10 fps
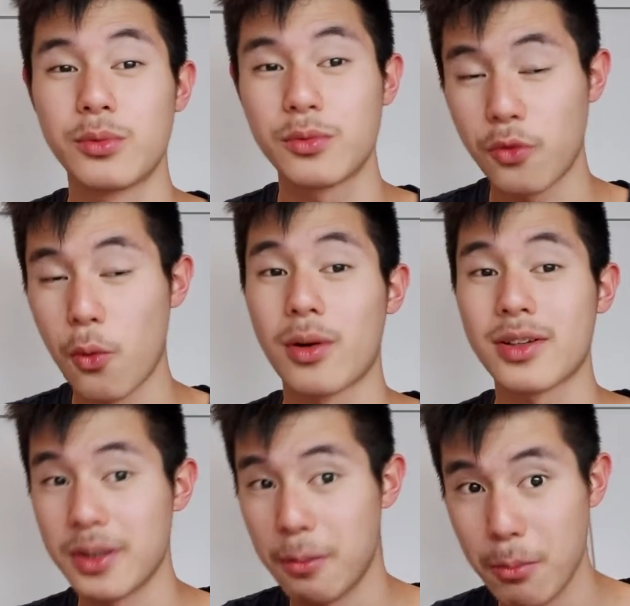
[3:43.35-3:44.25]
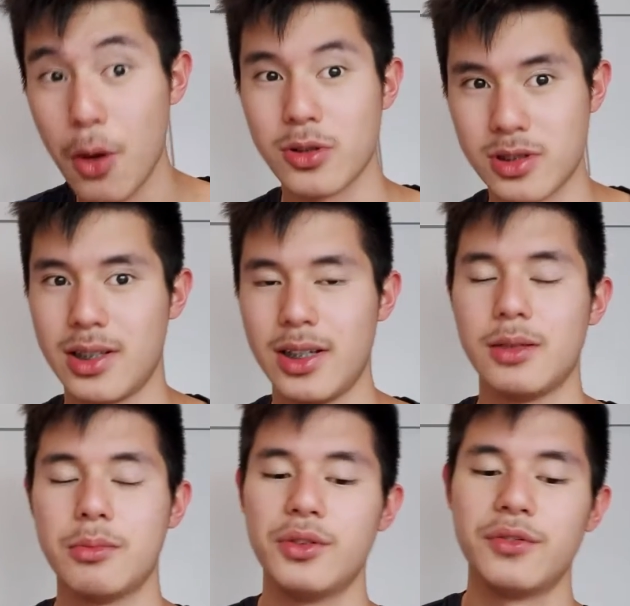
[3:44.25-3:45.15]
for the most in the
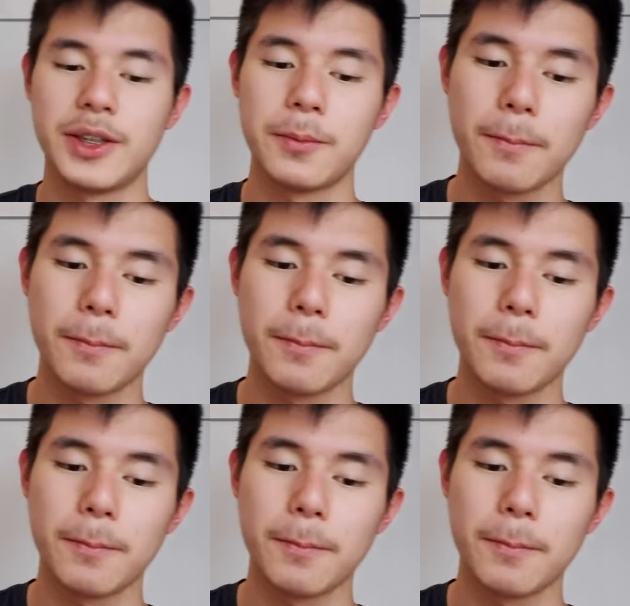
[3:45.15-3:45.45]
movie.